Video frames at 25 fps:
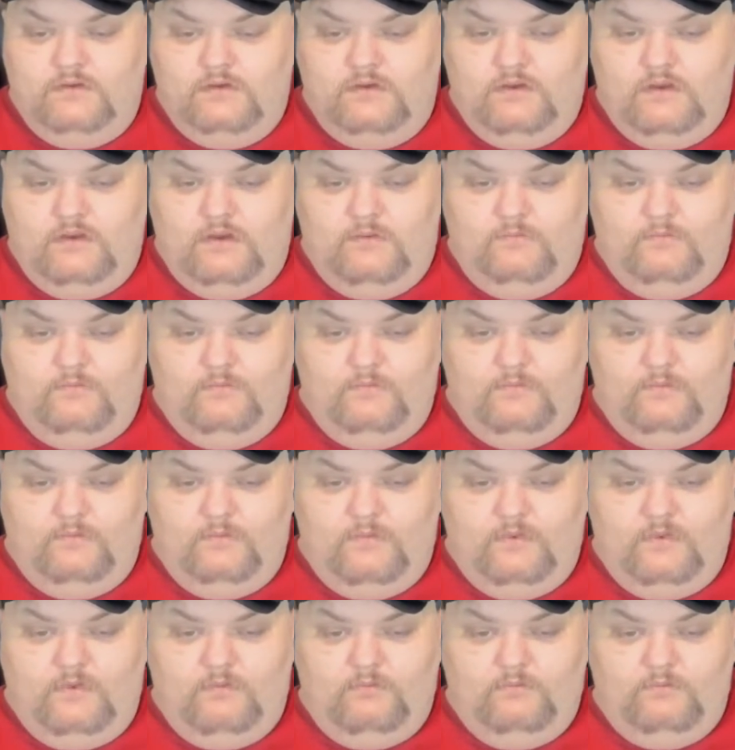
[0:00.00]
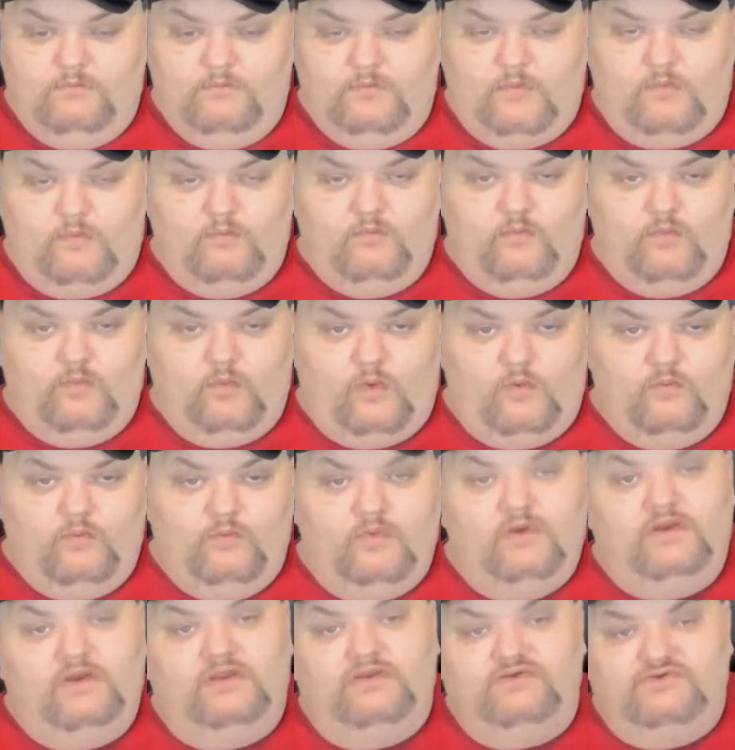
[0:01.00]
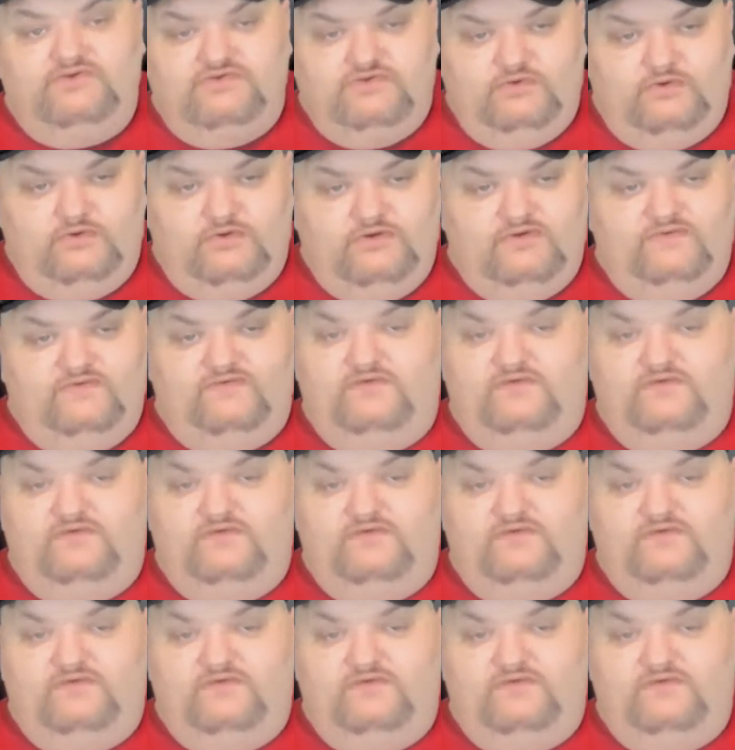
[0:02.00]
I really enjoyed it.